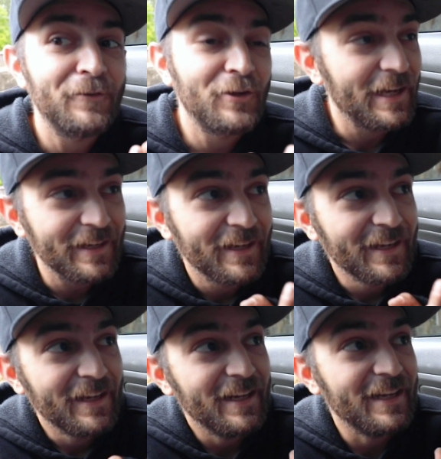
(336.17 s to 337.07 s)
for like
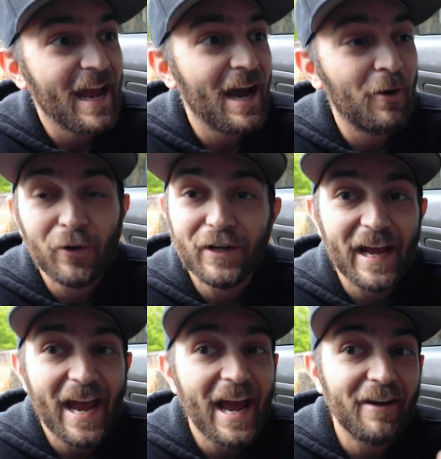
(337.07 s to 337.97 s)
an hour and
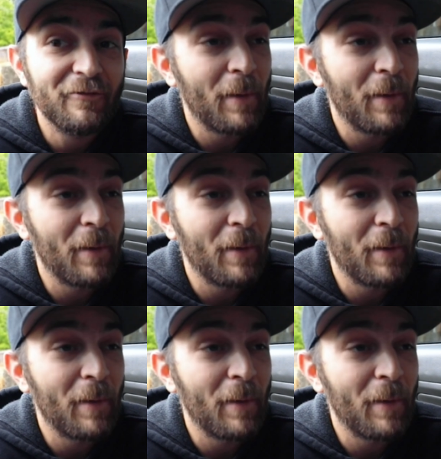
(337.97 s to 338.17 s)
a half.